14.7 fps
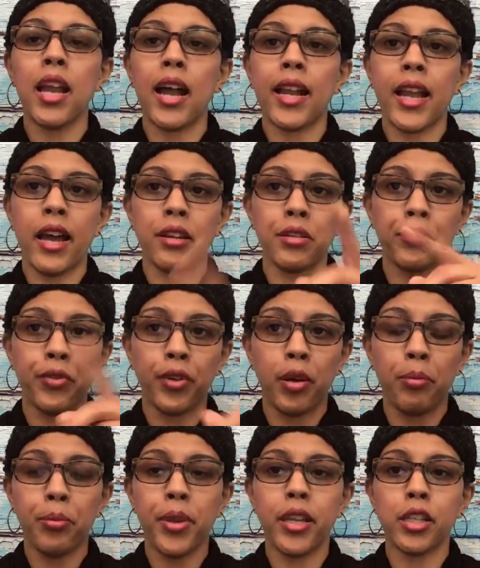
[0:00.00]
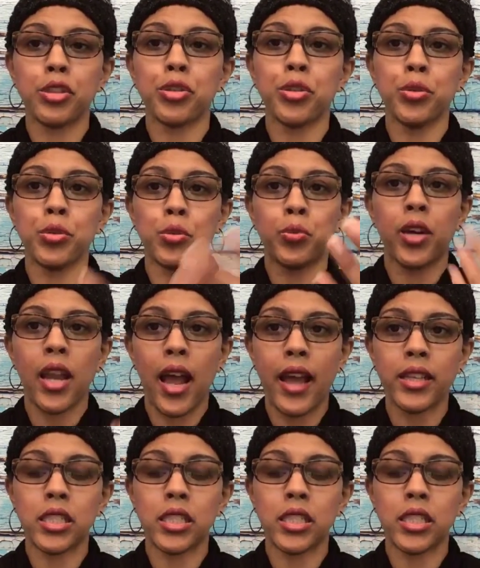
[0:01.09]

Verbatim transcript: I kind of uh, pick and choose what I